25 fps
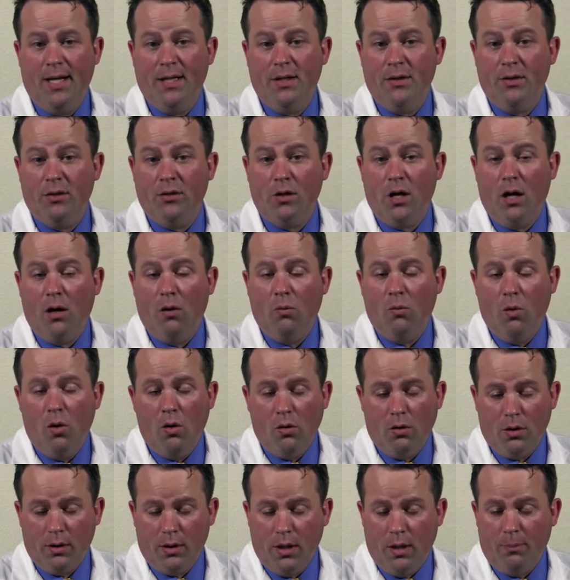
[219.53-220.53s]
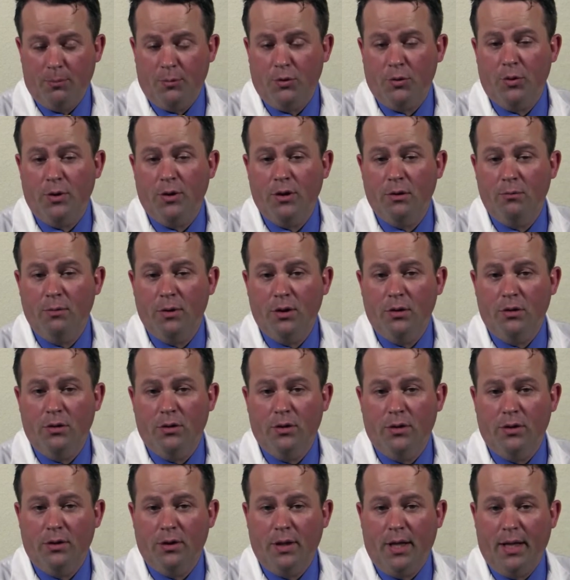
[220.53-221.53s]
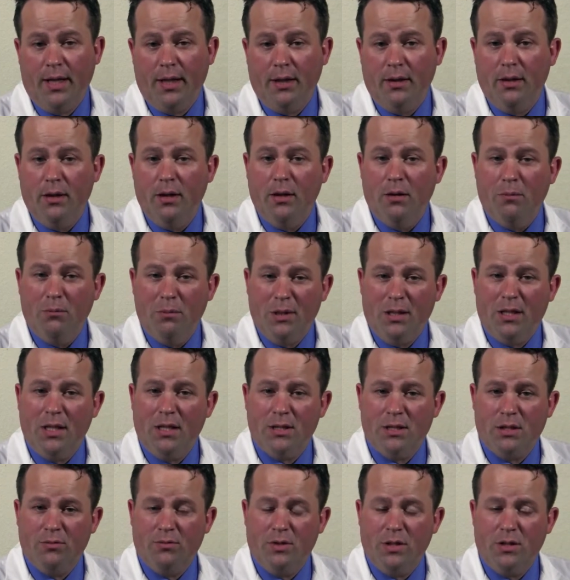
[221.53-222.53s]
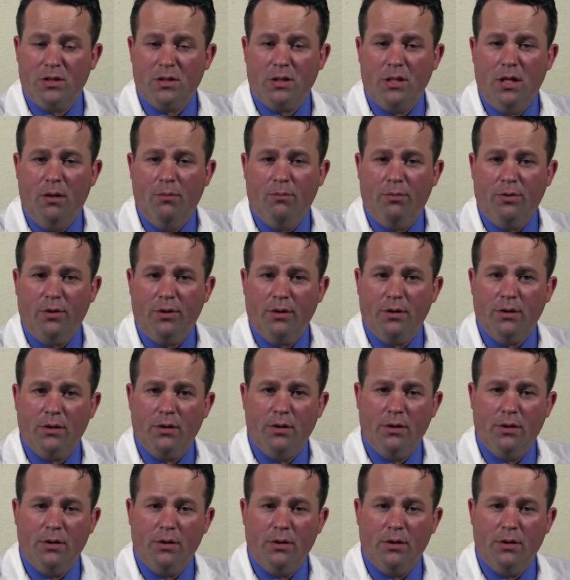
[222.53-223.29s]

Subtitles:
and they're not woken up during the middle of the night because of discomfort.